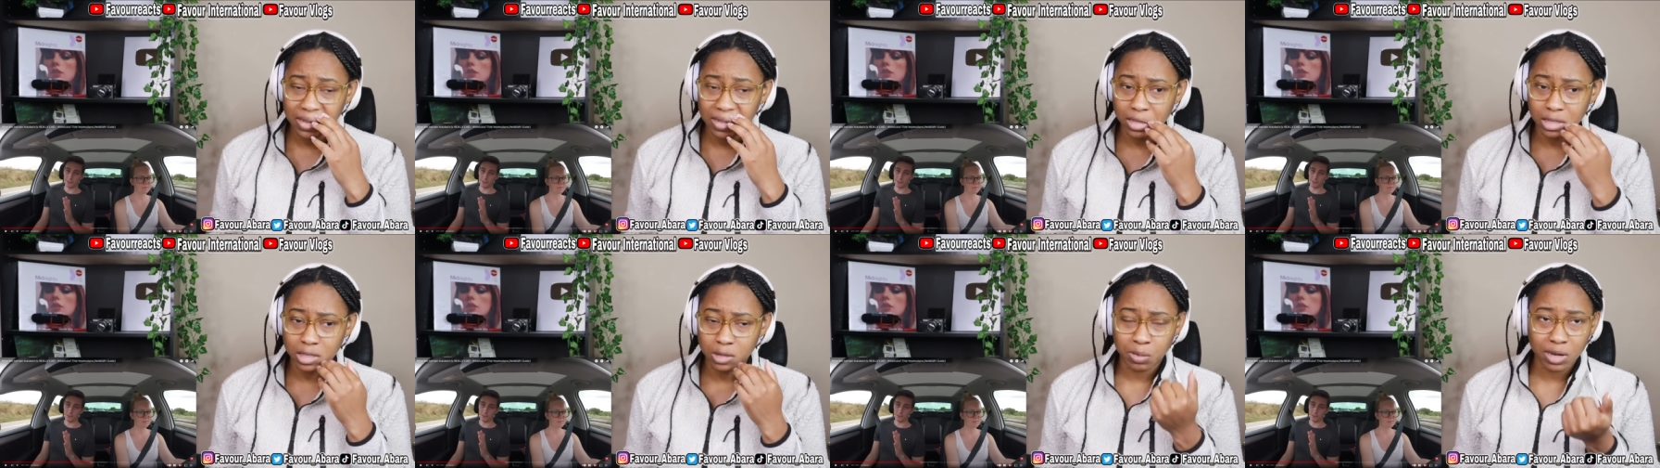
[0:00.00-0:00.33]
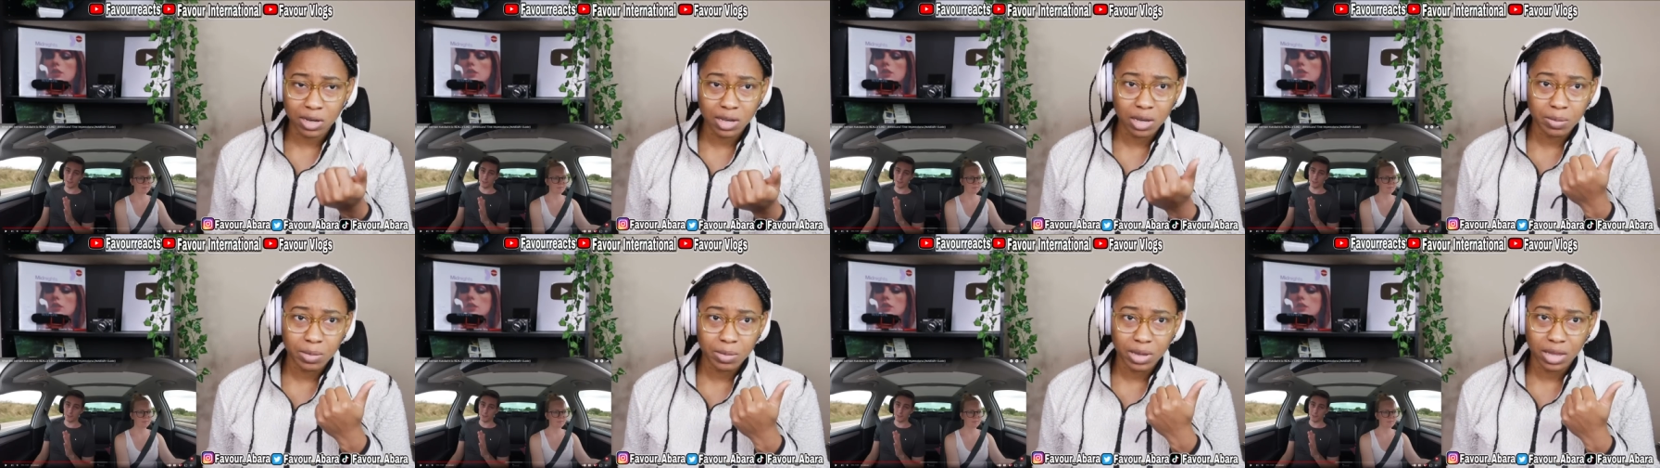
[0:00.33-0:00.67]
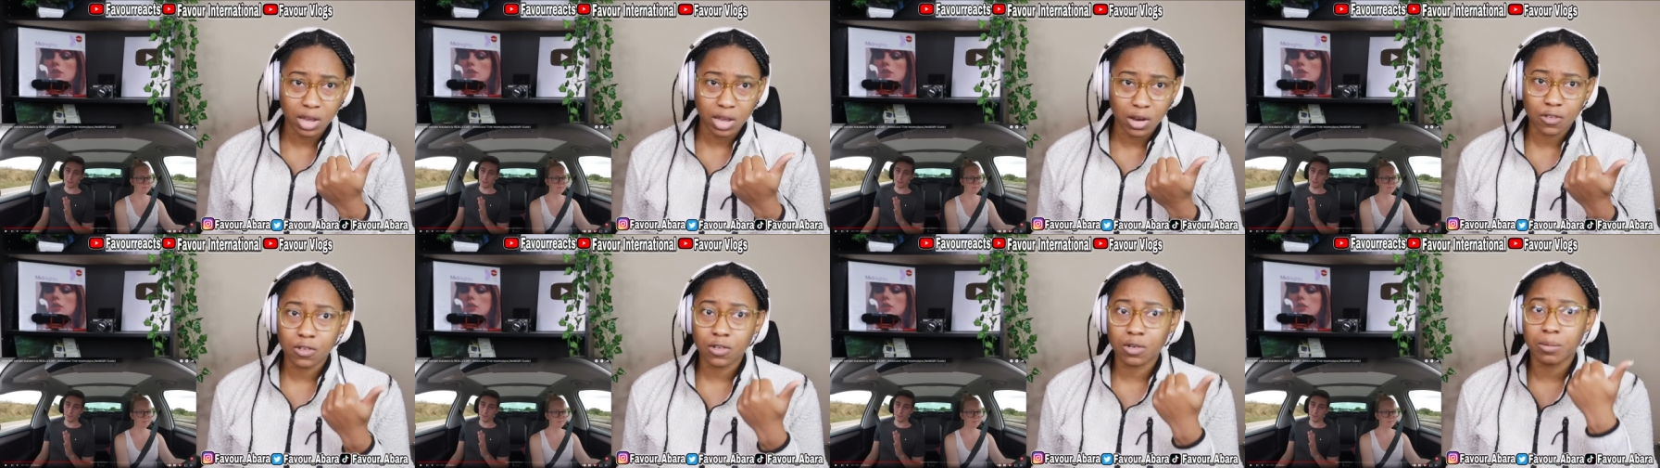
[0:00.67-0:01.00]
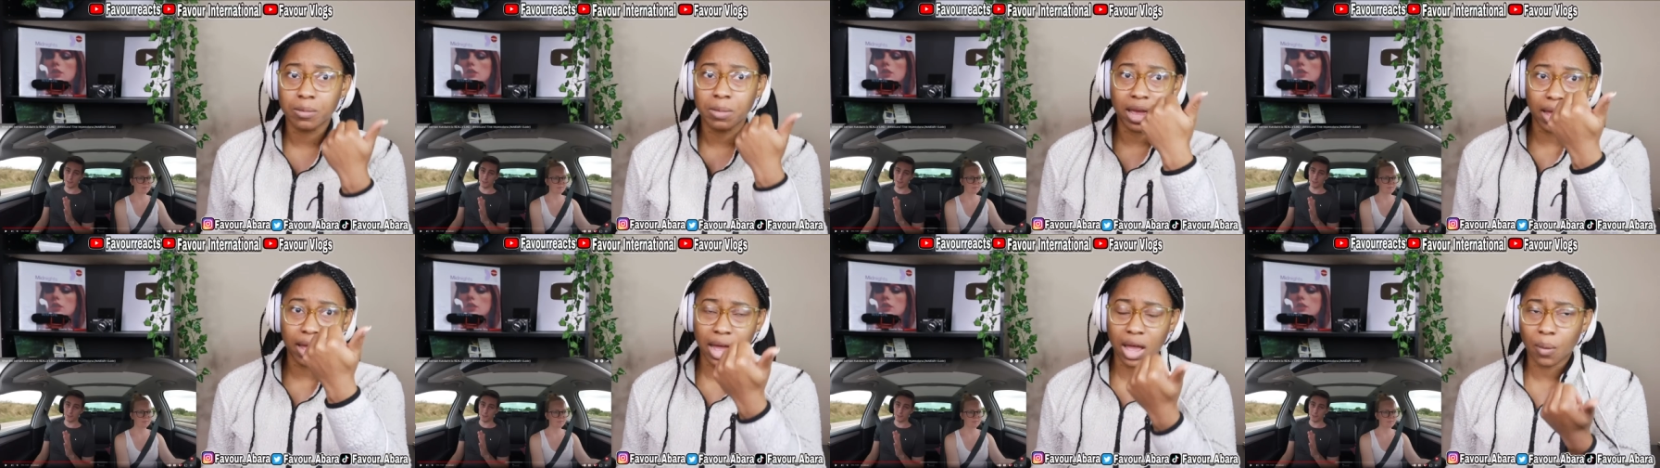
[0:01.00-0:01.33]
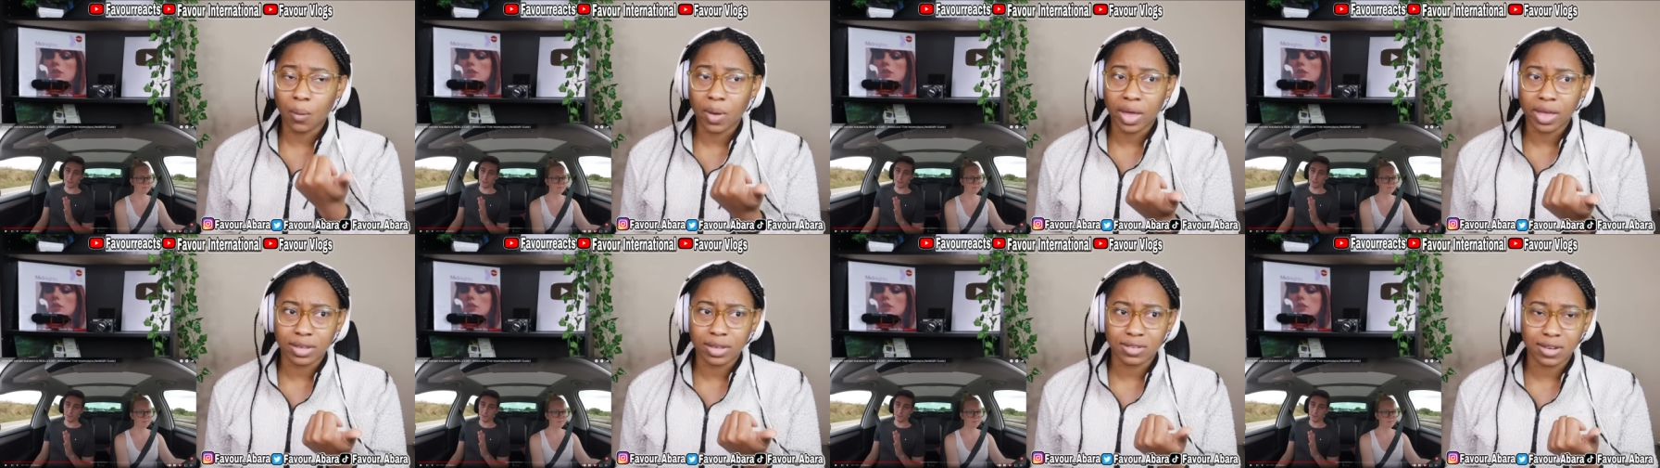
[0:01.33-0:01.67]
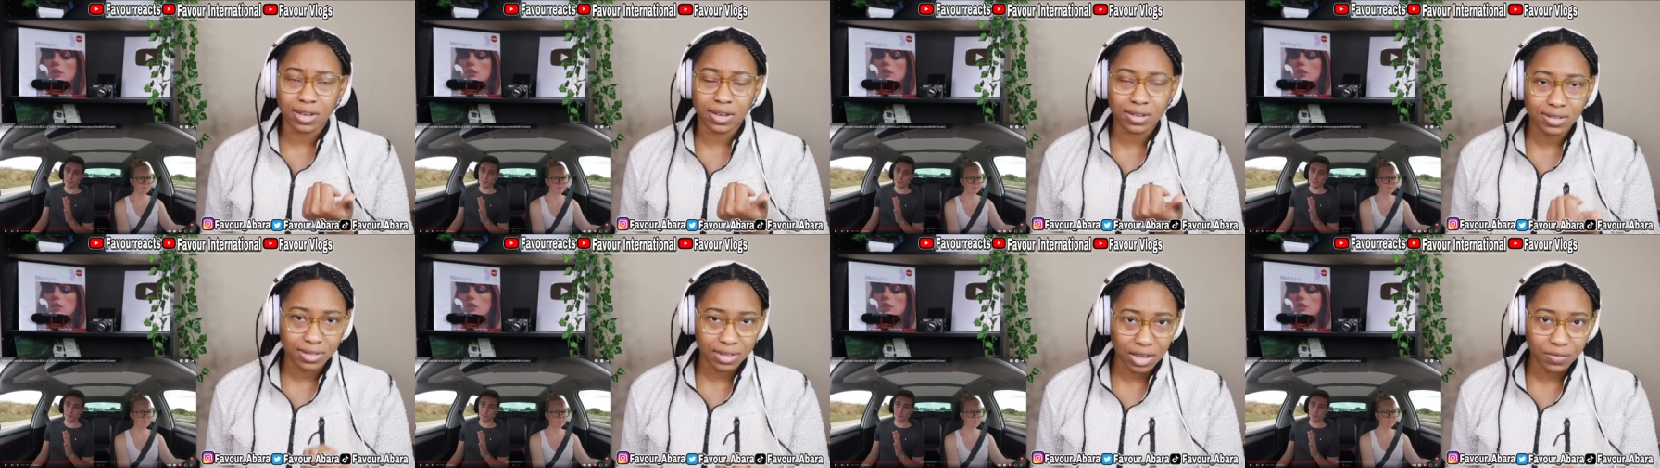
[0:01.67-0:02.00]
speed limit here for my highway is
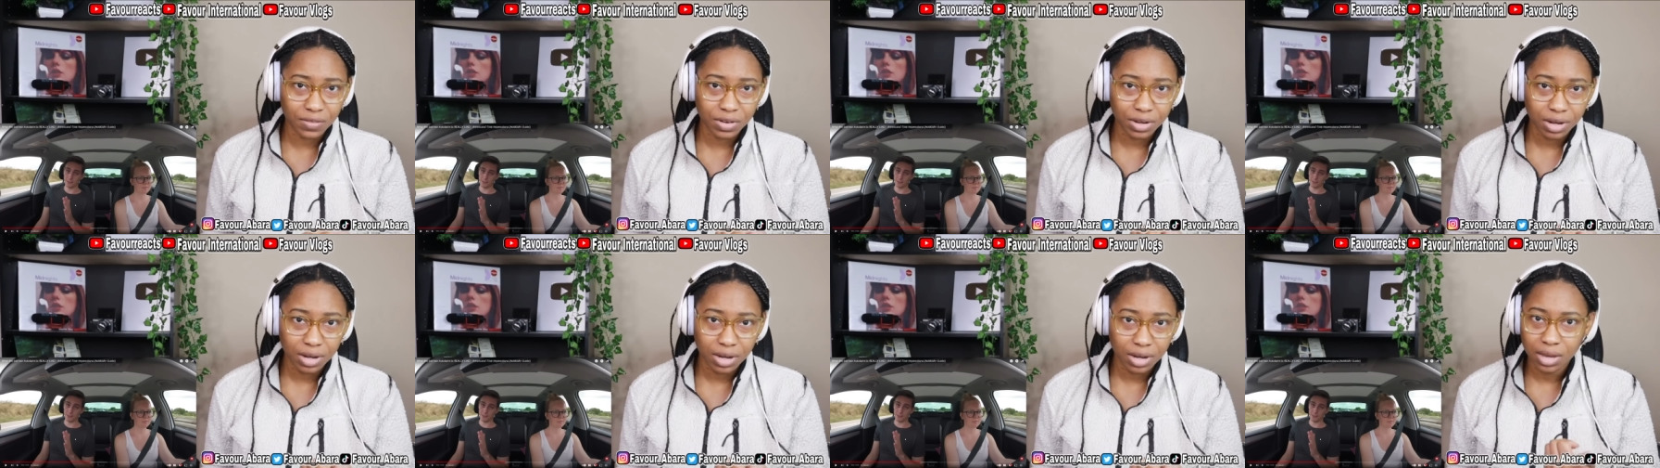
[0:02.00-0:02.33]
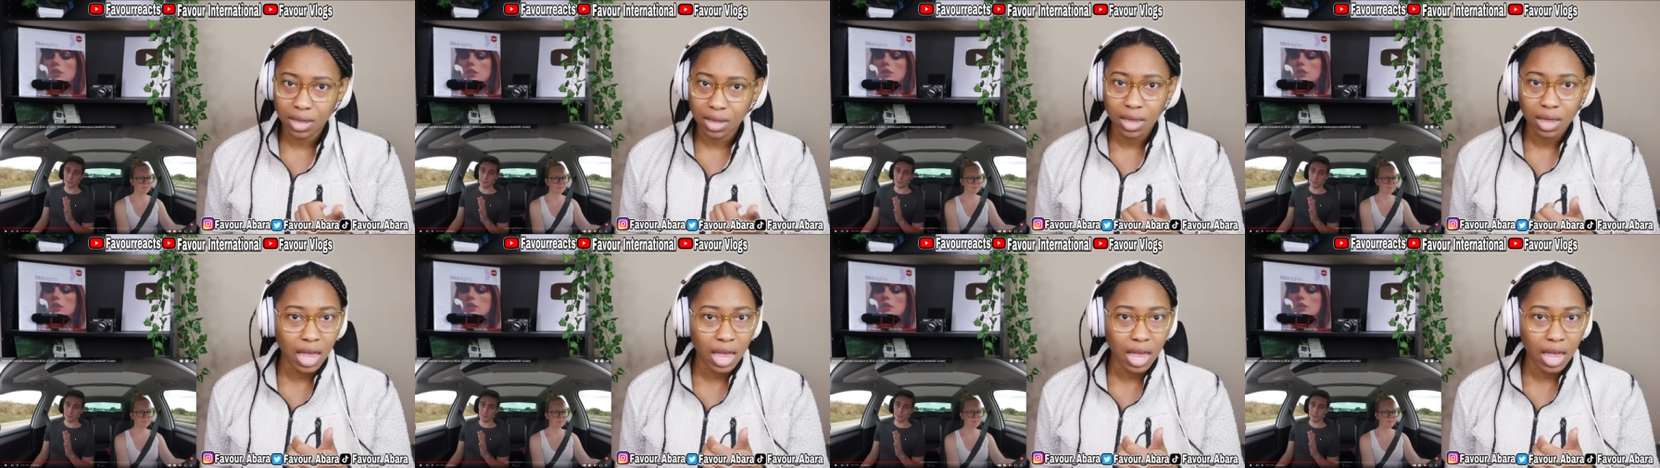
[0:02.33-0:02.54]
like 70